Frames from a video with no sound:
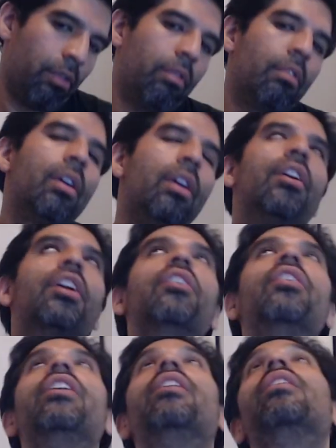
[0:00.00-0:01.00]
Very
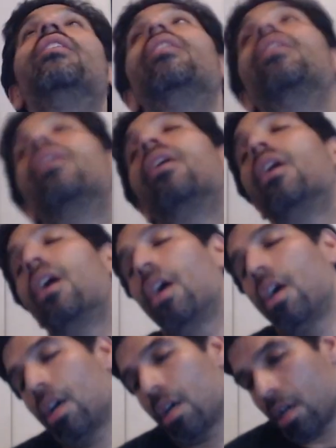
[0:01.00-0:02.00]
good.
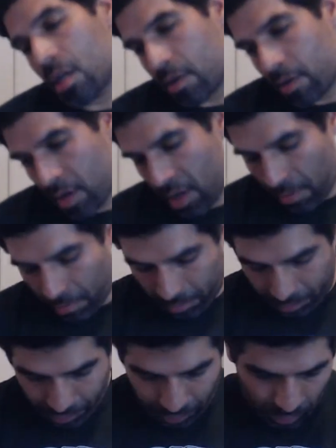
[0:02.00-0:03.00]
All right.
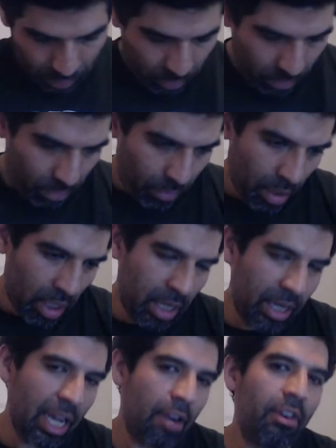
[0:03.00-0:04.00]

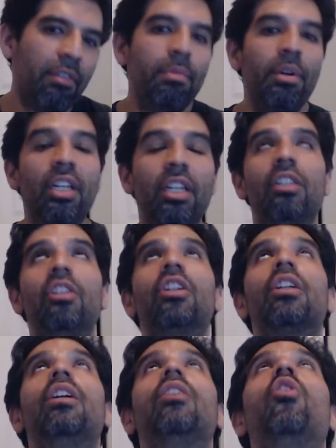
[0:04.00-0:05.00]
And now everybody
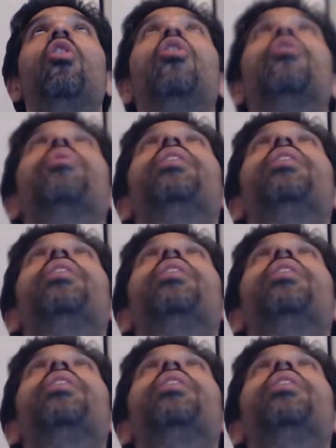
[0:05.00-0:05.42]
look all the